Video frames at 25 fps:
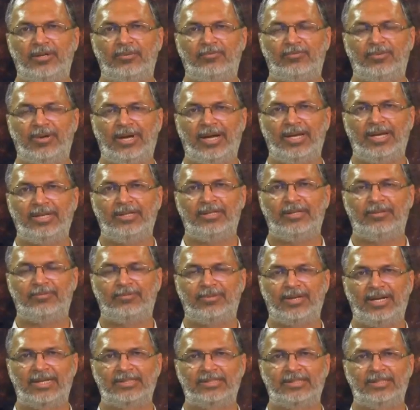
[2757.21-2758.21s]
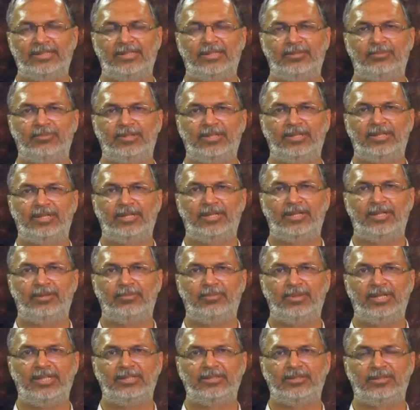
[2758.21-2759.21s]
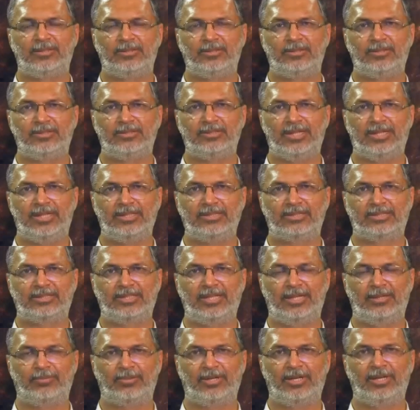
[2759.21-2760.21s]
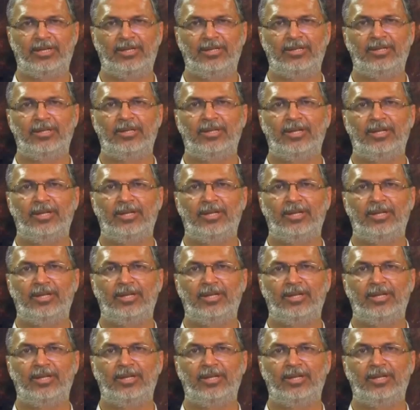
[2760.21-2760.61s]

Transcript: fine diffraction limited image on your science camera,